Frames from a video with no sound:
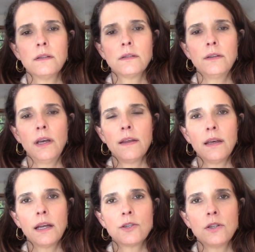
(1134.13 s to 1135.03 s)
So yeah,
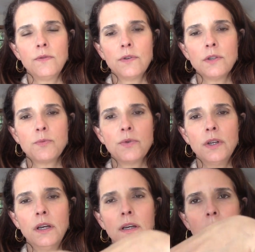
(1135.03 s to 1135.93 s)
that actually feels
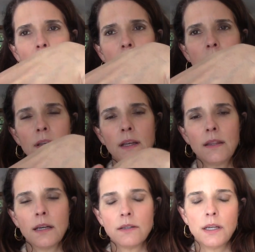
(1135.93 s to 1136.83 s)
pretty good. I
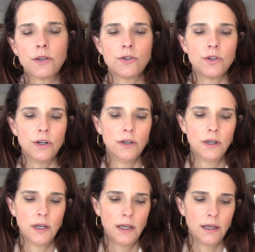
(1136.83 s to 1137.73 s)
like that texture.